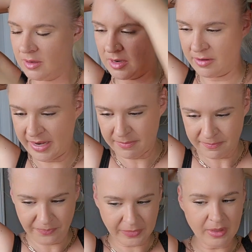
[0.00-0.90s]
All right,
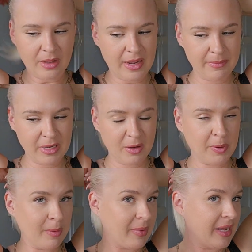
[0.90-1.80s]
I'm gonna
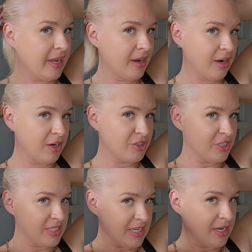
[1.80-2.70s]
put my hair
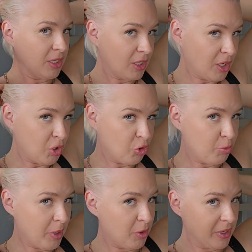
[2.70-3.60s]
just in a low
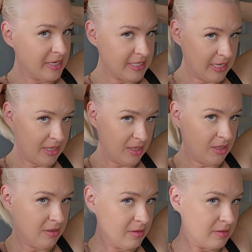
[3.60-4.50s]

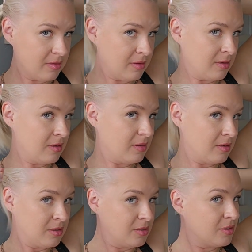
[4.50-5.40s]
ponytail,
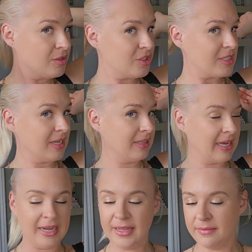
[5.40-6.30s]
just like
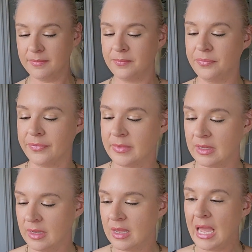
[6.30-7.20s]
that.
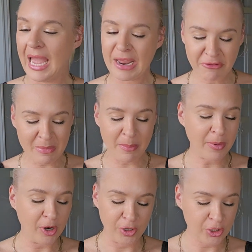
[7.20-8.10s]
And
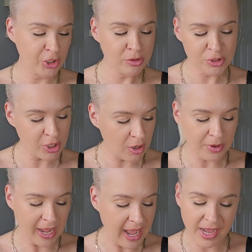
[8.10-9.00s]
remember, you don't
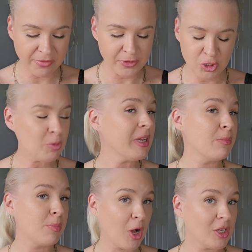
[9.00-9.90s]
have to be
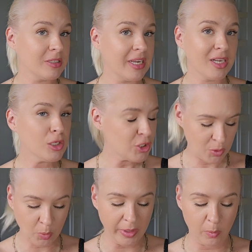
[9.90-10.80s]
balding to
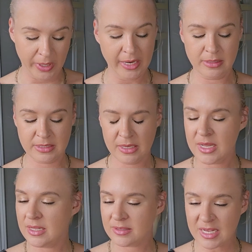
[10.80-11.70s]
wear wigs.
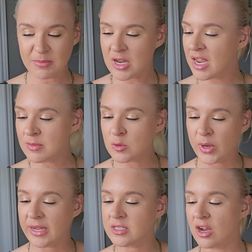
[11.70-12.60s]
Sometimes
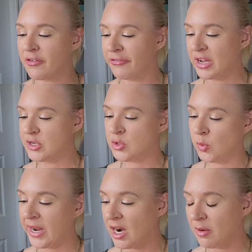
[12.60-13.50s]
wigs are fun to
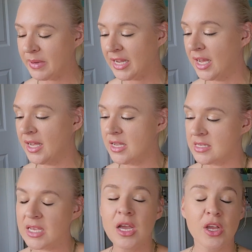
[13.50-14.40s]
wear
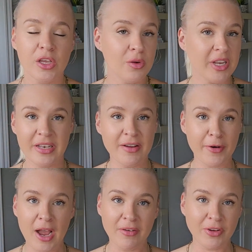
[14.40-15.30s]
because you could never
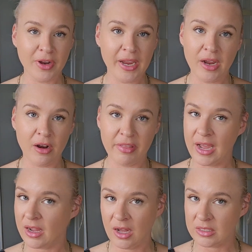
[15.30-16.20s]
have your hair
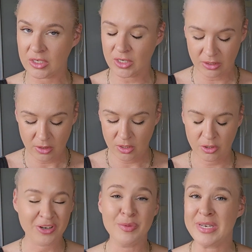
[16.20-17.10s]
that color,
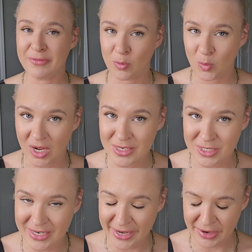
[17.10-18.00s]
or you would never want to
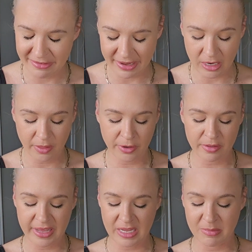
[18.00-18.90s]
dye your hair that color.
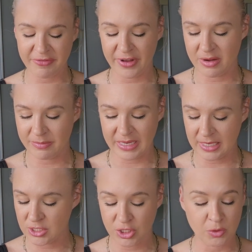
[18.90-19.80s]
They can be fun
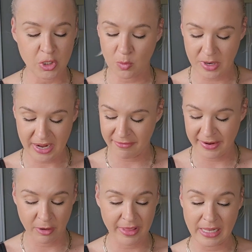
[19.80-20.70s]
because you don't want to have
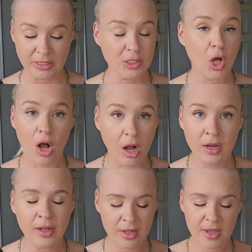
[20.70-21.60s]
hair that
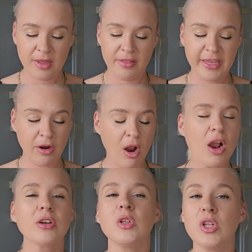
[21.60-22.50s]
long. There
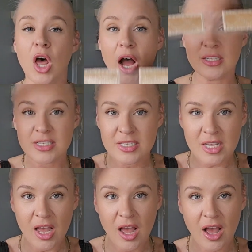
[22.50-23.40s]
are lots
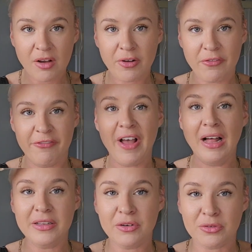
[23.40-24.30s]
of
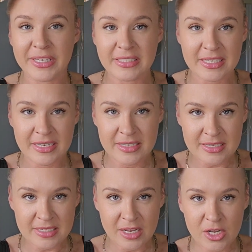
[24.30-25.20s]
valid reasons